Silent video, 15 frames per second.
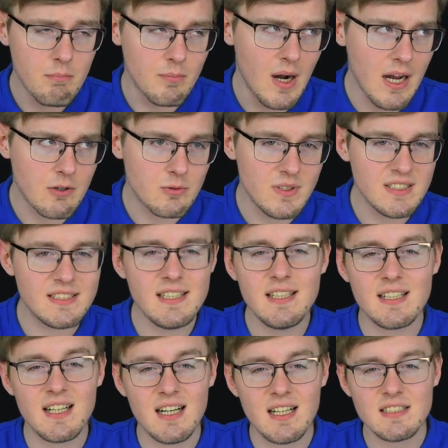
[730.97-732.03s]
micro
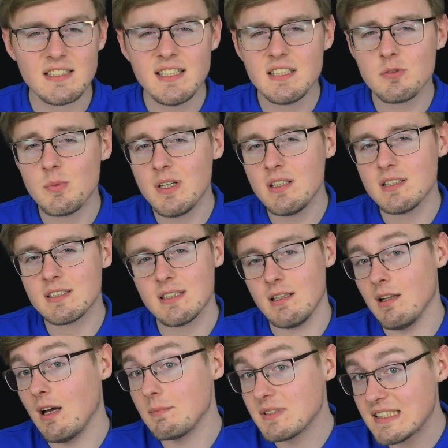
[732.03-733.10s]
SD cards, as well as
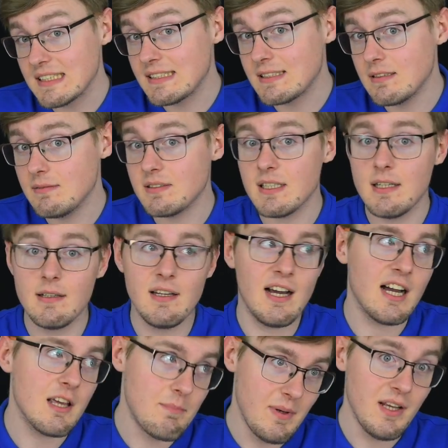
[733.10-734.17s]
alarm systems and
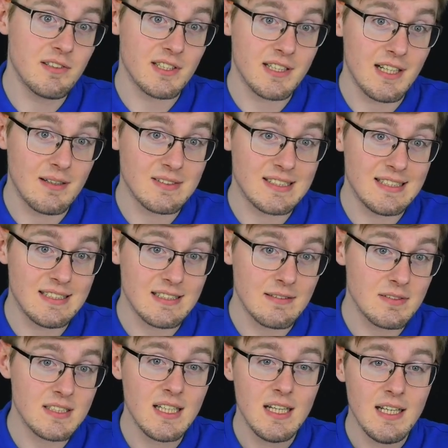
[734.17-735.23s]
IP intercom
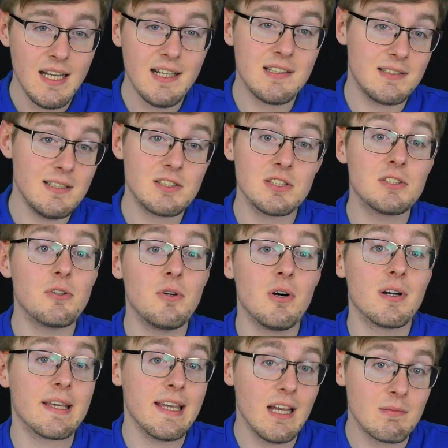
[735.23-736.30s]
systems, in addition to
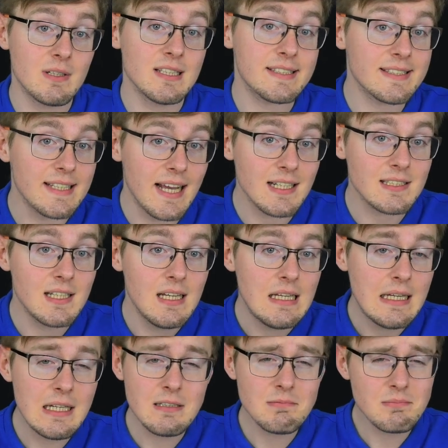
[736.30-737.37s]
your camera set
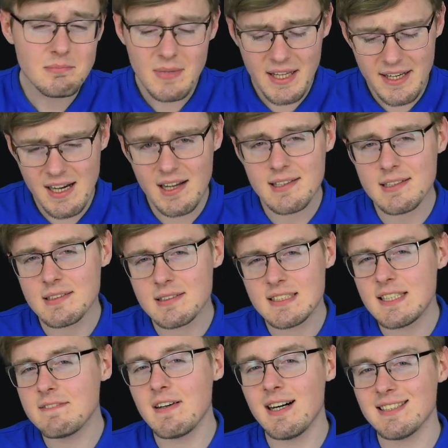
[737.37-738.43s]
and many other
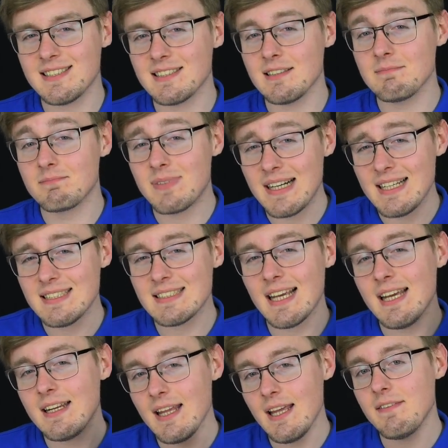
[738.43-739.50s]
devices and brands.
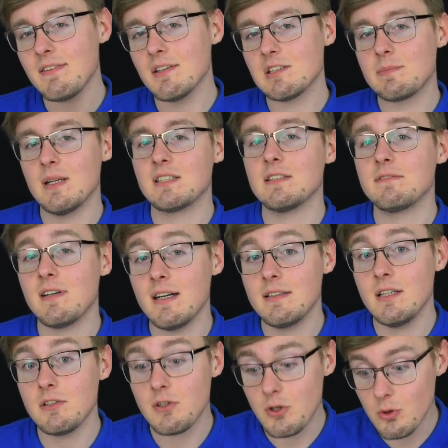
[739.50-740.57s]
And if you specify
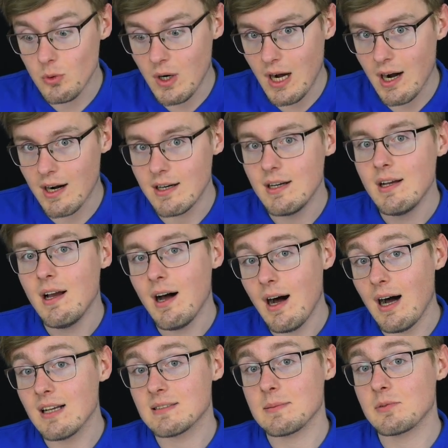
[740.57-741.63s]
that you are
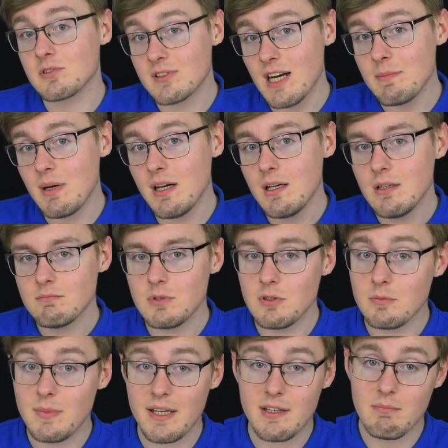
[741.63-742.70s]
a subscriber,
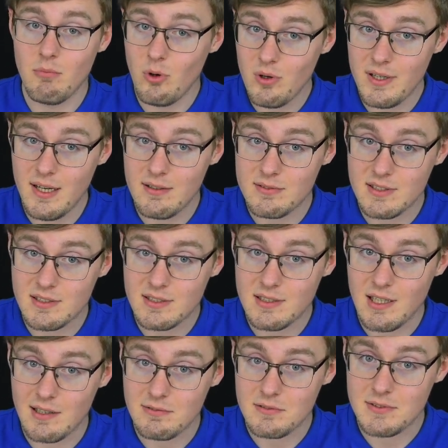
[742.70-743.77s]
we'll make a more
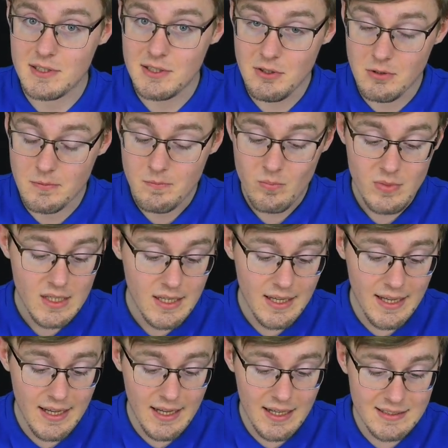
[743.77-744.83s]
interesting offer for you.
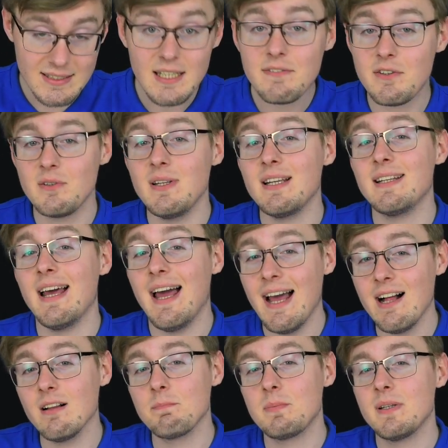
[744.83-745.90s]
And if you need
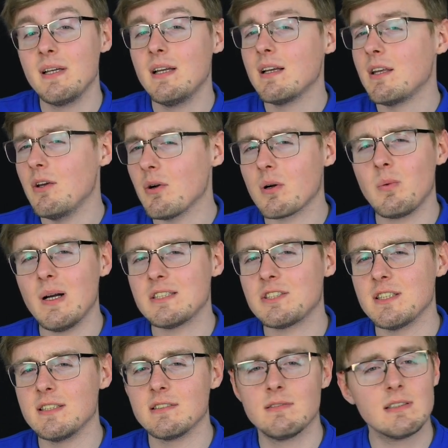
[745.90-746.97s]
help, your
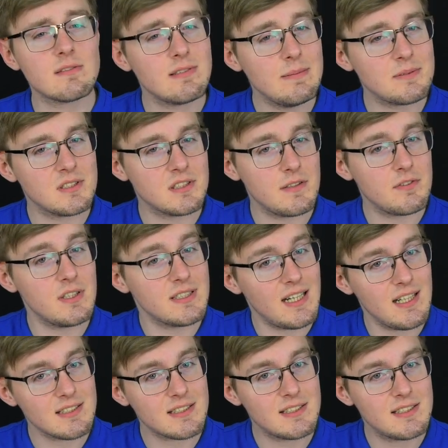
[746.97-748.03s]
questions, descriptions of your
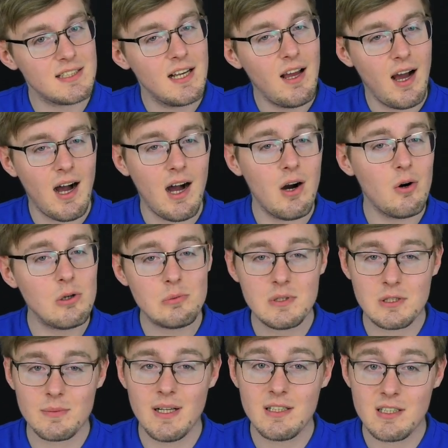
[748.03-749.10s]
tasks are
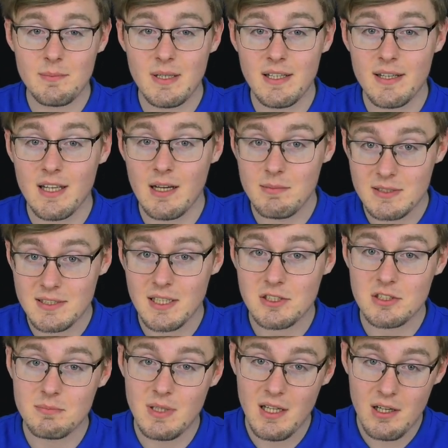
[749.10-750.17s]
always welcome in the comment
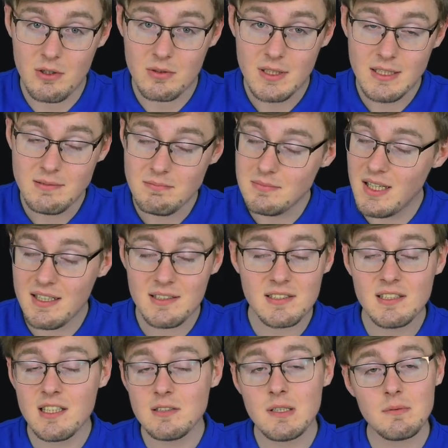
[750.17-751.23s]
section below, and not a
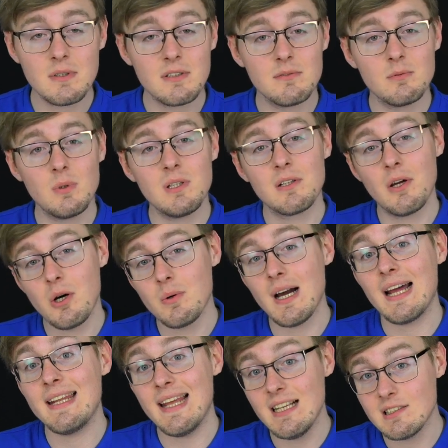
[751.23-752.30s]
single one will go
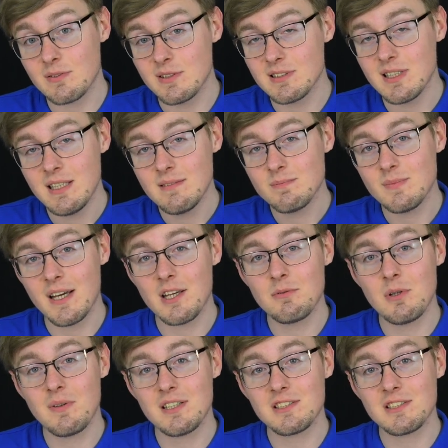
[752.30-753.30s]
unanswered. Thank you for